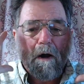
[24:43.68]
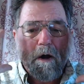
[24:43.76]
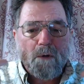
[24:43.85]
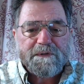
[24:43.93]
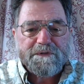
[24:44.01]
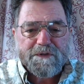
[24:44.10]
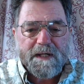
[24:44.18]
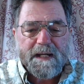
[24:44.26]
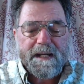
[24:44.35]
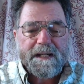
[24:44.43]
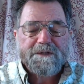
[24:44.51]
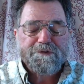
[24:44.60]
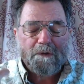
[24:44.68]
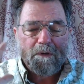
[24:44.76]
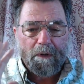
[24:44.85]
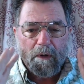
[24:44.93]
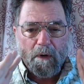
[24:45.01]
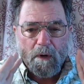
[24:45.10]
Always has,
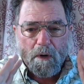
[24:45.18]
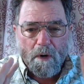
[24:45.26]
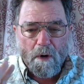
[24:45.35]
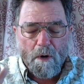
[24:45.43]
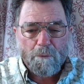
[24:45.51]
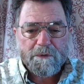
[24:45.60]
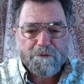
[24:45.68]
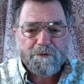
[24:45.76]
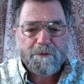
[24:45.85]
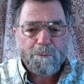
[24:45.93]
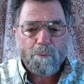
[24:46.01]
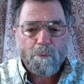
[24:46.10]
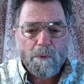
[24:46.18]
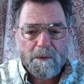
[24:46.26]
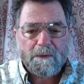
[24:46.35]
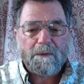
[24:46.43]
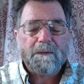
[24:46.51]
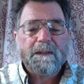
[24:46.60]
always
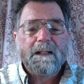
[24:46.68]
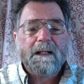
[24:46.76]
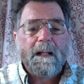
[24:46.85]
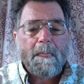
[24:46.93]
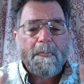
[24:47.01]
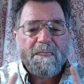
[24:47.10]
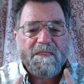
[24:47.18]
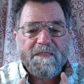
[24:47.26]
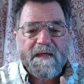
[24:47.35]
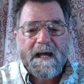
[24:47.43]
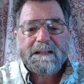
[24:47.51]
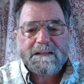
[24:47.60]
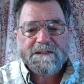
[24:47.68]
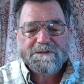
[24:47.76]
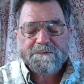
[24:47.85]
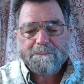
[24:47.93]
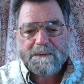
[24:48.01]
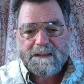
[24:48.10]
will. That
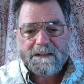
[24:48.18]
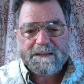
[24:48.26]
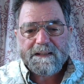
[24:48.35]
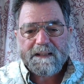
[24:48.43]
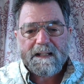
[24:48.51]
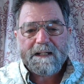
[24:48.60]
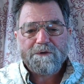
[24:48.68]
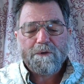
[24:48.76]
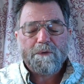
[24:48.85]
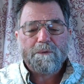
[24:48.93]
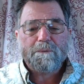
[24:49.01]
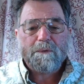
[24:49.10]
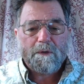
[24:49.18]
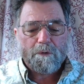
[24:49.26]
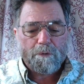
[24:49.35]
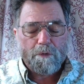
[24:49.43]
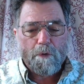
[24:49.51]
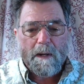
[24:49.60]
doesn't mean that I don't
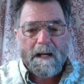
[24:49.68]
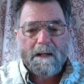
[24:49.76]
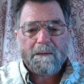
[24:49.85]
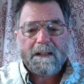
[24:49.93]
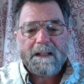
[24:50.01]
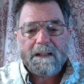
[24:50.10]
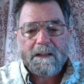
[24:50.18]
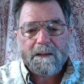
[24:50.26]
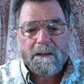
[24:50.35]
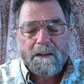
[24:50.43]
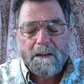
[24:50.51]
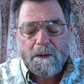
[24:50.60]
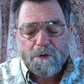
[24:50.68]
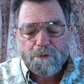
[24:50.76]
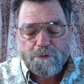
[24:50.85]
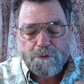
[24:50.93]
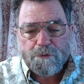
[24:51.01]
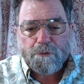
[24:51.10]
go out and
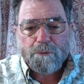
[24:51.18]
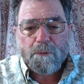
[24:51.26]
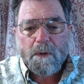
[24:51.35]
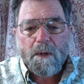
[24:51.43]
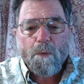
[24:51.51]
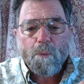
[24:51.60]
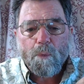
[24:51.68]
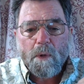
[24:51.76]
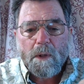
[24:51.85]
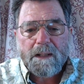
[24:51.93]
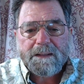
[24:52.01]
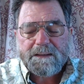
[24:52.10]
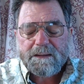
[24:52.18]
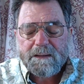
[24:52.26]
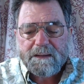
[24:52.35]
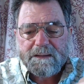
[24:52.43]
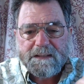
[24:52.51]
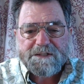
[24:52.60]
do what
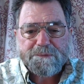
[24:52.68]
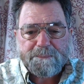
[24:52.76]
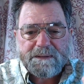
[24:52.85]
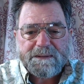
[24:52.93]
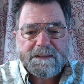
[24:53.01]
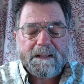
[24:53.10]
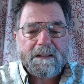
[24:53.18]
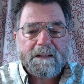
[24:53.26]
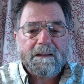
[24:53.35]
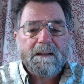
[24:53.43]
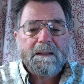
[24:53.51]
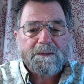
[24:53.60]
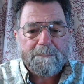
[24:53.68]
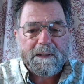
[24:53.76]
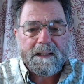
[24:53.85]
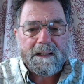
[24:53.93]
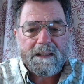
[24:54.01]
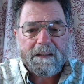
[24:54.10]
needs to be done to
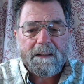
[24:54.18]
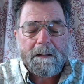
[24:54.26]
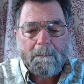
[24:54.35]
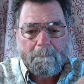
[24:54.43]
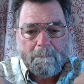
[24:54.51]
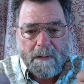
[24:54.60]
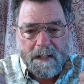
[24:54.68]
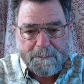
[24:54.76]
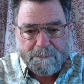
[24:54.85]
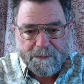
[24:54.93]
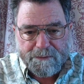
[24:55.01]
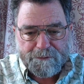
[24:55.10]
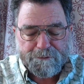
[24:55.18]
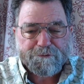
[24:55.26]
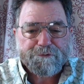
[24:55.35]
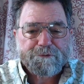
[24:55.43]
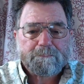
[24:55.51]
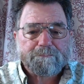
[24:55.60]
pay my
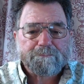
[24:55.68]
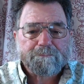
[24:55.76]
bills.